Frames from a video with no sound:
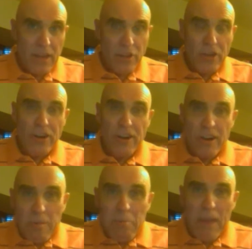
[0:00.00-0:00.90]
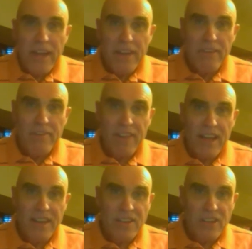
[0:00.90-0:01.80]
to your competitive
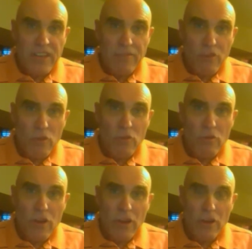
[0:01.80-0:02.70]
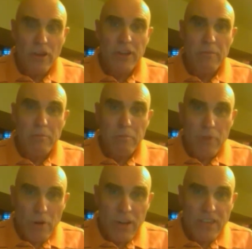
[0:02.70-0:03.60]
advantage if you could
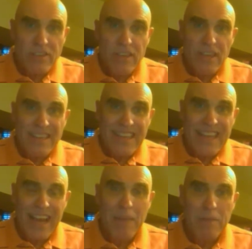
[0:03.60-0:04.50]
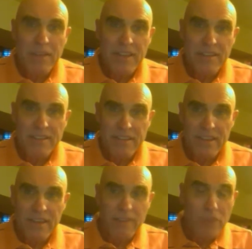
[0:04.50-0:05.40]
increase the
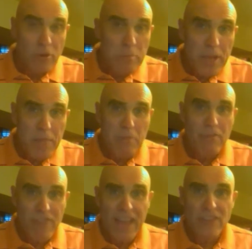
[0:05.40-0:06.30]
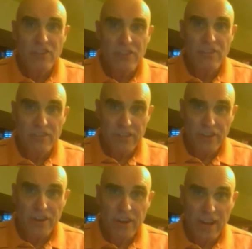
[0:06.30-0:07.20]
competency of your people faster than
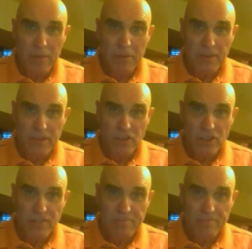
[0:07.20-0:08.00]
your competition.